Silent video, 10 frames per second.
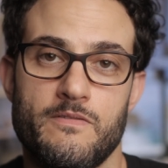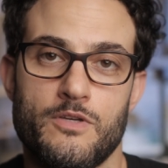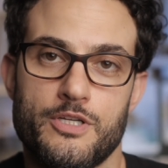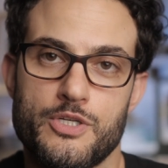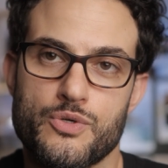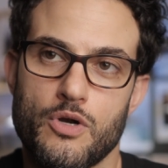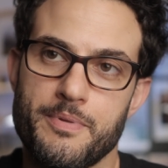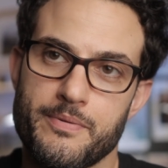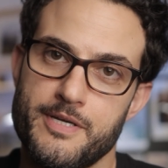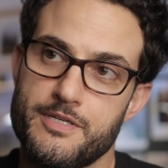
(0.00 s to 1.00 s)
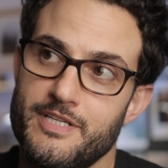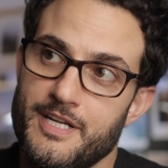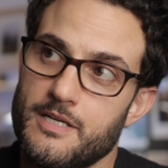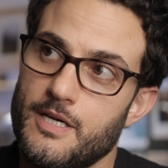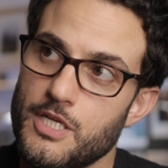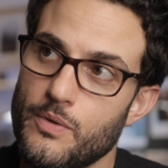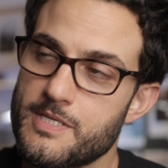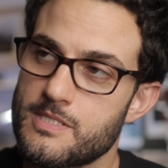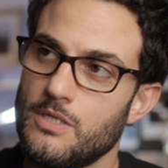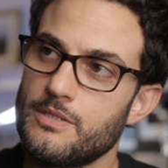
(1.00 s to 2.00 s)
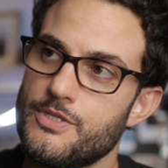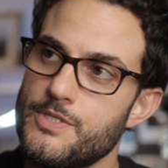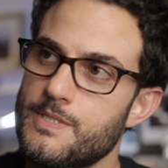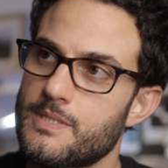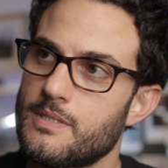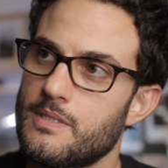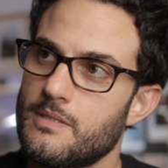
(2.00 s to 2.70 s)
if you're going to drop $399 US,